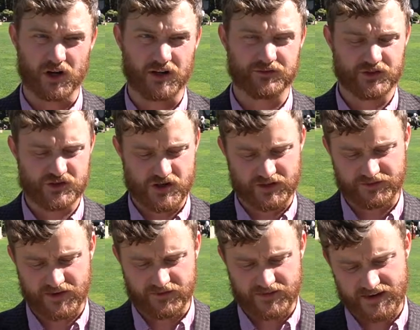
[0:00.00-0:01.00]
enough to
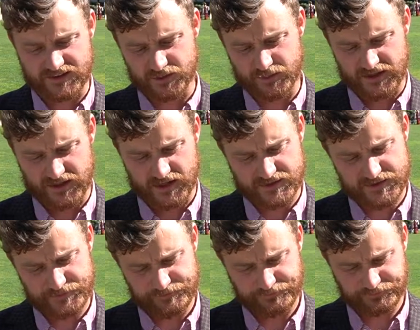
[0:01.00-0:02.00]
justify vaccine
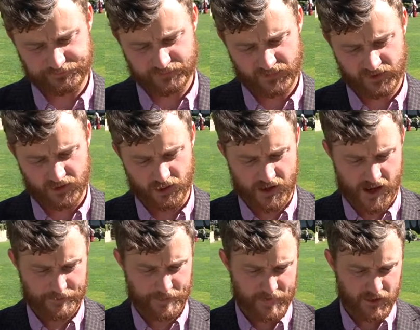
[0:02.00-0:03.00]
mandates. Okay,
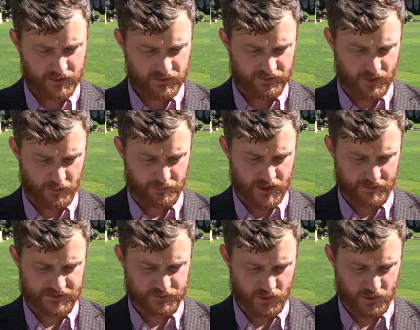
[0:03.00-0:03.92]
so premise